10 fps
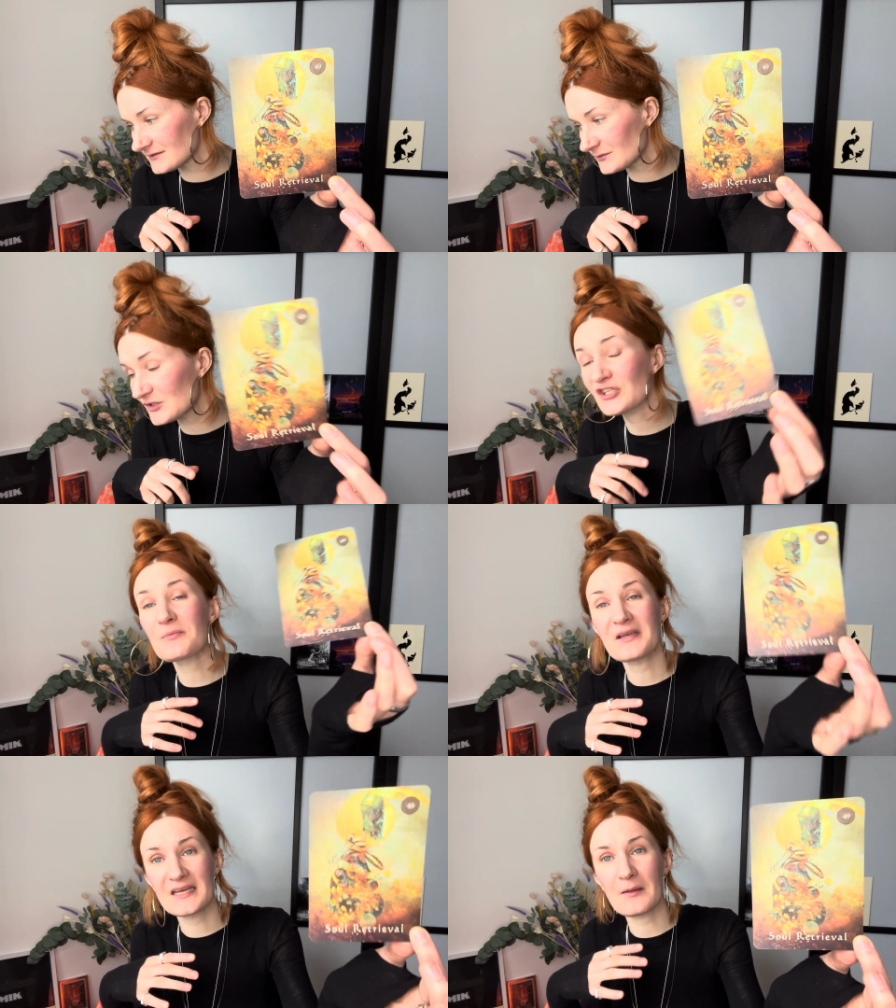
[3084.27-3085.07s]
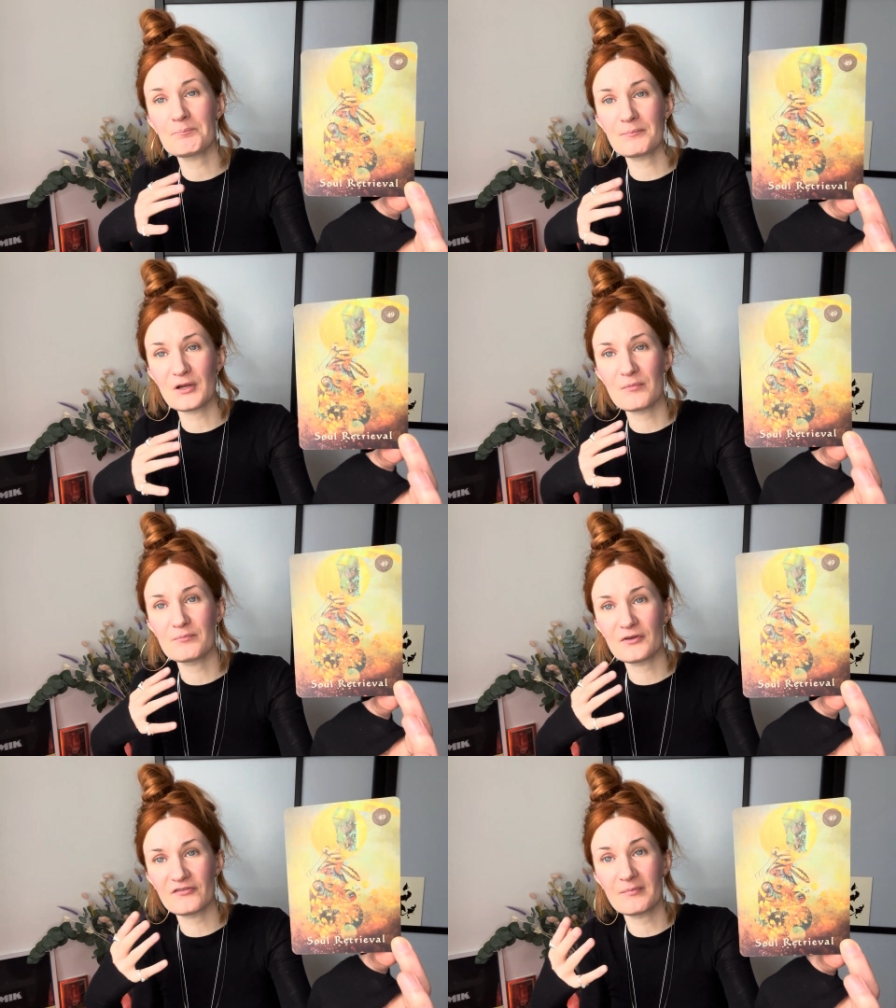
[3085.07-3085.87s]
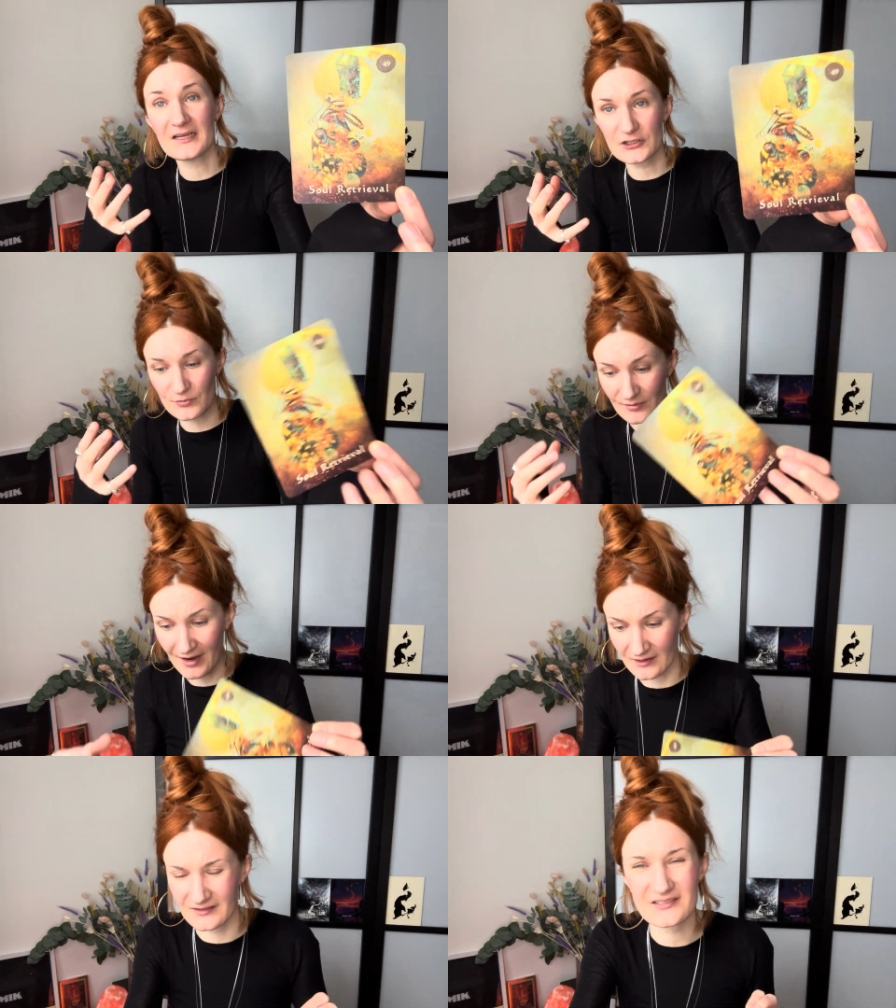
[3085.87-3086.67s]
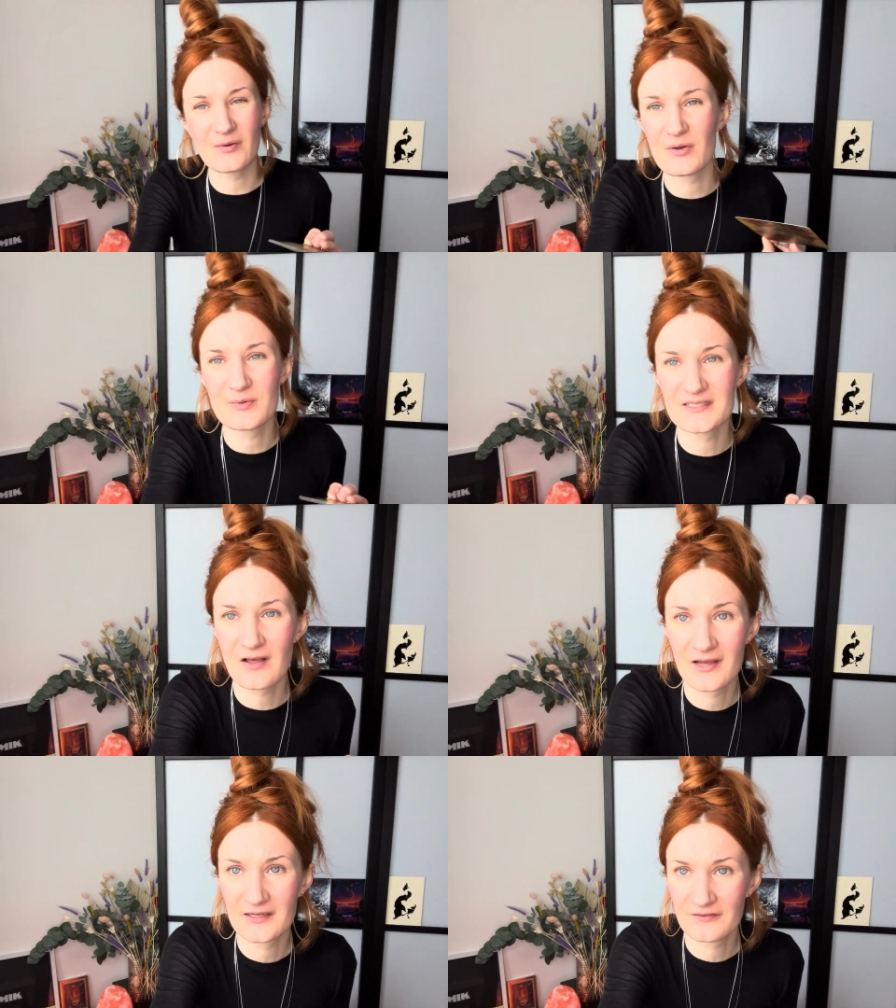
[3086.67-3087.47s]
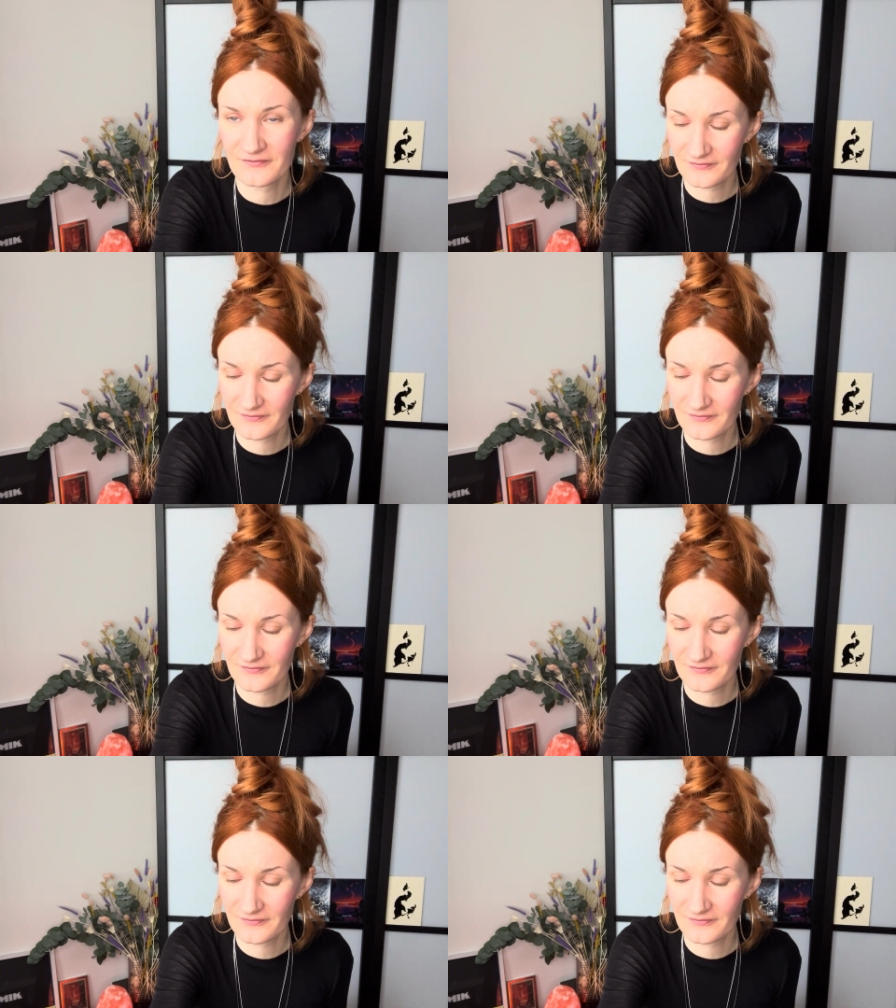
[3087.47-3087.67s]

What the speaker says: which can be an emblem of military rank. So it was kind of,